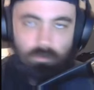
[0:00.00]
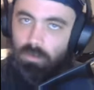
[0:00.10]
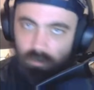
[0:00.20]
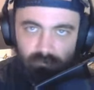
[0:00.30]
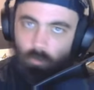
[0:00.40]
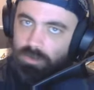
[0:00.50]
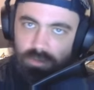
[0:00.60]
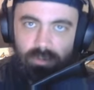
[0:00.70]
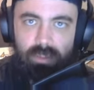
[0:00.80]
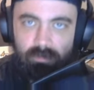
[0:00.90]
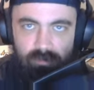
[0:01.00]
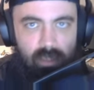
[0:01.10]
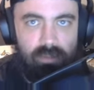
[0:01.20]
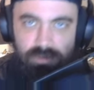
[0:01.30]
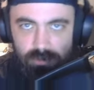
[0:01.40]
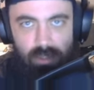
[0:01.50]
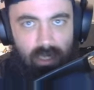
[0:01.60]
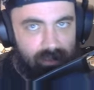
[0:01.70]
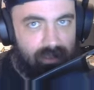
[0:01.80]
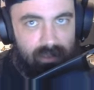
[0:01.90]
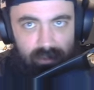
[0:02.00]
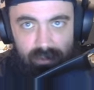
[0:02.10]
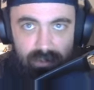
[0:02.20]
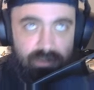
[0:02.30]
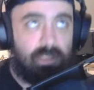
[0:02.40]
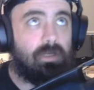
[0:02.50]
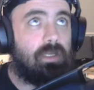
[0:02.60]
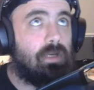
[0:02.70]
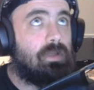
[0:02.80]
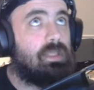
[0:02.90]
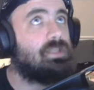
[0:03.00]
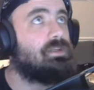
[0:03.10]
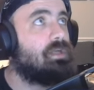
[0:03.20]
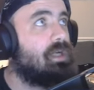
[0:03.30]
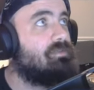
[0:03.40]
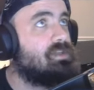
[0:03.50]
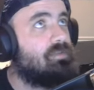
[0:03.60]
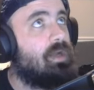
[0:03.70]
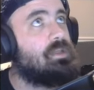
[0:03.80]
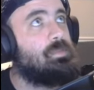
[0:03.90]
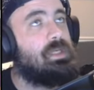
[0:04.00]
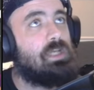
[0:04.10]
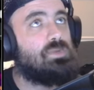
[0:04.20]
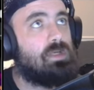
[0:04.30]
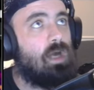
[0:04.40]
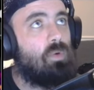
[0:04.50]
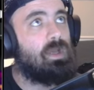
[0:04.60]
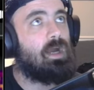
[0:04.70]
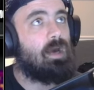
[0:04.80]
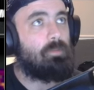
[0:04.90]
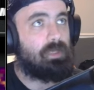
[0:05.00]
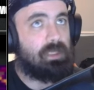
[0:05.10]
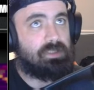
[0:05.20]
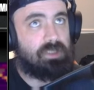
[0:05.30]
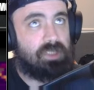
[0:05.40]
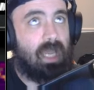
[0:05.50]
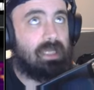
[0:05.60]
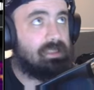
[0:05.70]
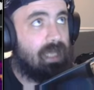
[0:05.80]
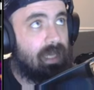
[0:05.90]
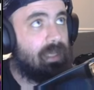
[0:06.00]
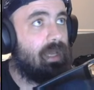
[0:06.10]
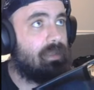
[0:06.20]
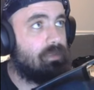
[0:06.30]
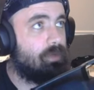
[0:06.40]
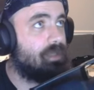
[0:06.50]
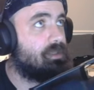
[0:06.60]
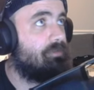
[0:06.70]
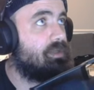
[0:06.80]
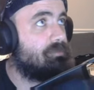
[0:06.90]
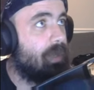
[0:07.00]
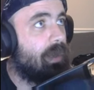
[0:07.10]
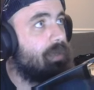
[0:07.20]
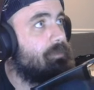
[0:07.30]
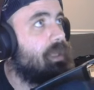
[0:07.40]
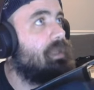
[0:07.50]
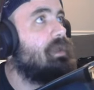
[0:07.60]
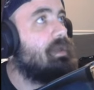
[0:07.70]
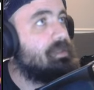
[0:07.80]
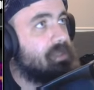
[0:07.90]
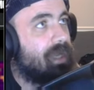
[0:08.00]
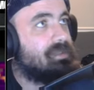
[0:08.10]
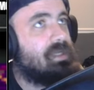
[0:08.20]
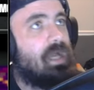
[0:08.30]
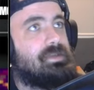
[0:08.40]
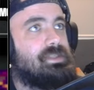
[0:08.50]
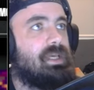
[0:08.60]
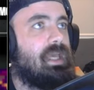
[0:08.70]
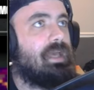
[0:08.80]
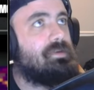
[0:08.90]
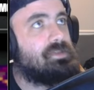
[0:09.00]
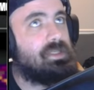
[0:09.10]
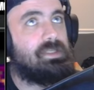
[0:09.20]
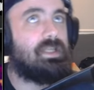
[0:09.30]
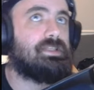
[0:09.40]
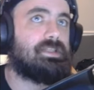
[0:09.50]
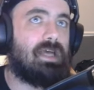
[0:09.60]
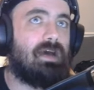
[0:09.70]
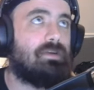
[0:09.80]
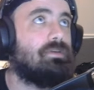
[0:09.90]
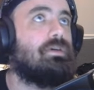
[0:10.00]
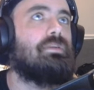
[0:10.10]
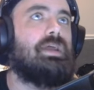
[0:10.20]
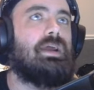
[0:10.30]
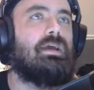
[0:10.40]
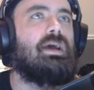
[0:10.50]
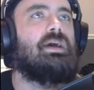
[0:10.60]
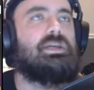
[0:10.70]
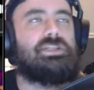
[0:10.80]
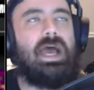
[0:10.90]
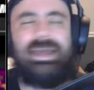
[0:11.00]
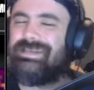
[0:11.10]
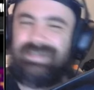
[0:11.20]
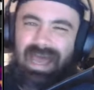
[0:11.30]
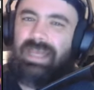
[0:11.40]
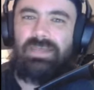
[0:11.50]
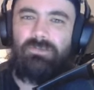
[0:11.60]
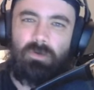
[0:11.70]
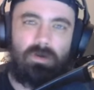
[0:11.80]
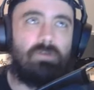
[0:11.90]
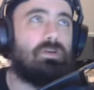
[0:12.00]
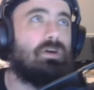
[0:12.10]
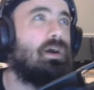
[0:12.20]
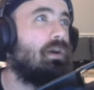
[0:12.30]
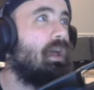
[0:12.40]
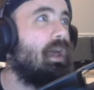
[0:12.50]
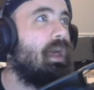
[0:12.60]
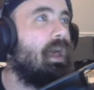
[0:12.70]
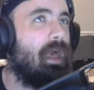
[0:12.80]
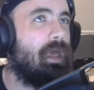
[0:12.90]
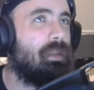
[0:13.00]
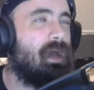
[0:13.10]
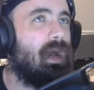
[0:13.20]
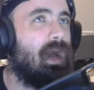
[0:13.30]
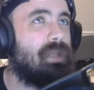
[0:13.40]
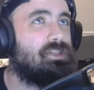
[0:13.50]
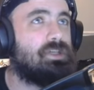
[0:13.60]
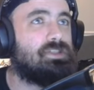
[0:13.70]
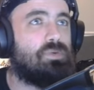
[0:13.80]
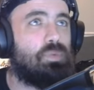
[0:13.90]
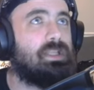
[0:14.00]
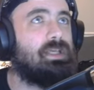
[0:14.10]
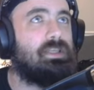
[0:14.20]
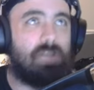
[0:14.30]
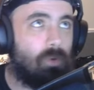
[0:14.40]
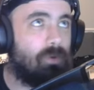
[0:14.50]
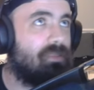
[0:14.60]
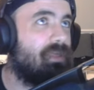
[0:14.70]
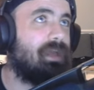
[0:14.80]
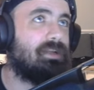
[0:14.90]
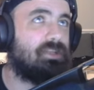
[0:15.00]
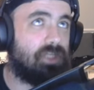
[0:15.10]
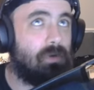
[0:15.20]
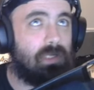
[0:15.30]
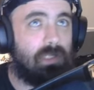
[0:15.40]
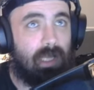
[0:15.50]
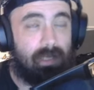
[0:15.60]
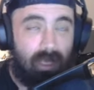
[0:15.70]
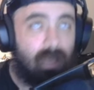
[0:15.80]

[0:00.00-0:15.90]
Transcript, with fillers: Unfortunately, things do not get any easier here in the Eastern Conference Finals because we're going up against the Shaq Attack and the rest of his merry men. Scott Skiles, Nick Anderson, Dennis Scott are all there. Shaq is 94 overall, and I just really don't think Joe Klein...